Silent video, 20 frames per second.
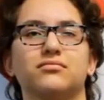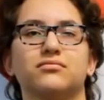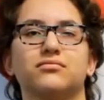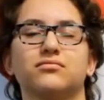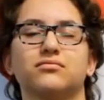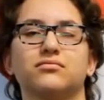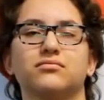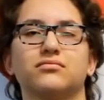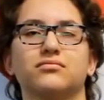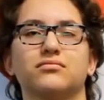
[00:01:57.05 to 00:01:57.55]

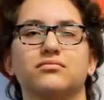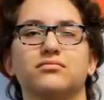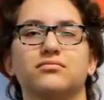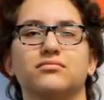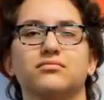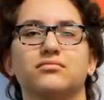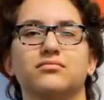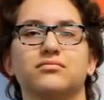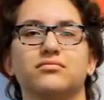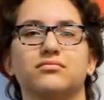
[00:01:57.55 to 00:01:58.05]

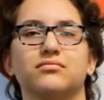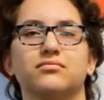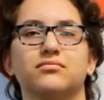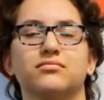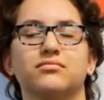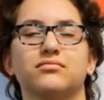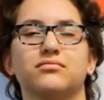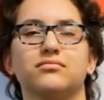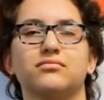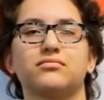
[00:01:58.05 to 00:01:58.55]

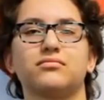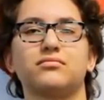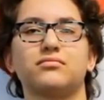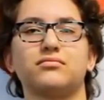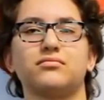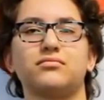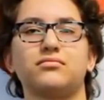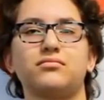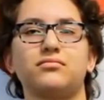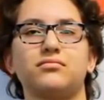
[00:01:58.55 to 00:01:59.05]

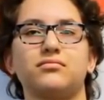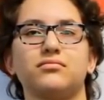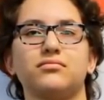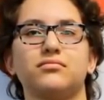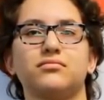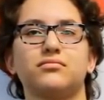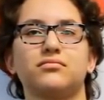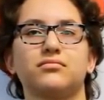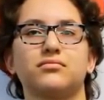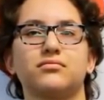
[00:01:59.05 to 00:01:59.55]

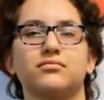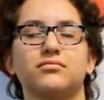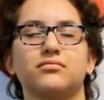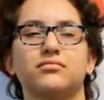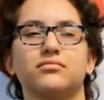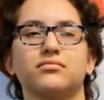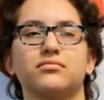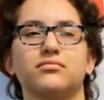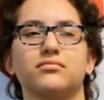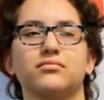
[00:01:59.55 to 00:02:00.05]

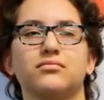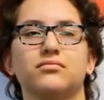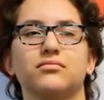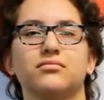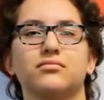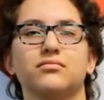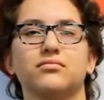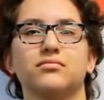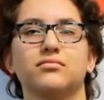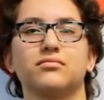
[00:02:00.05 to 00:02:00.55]
The person shown says nothing.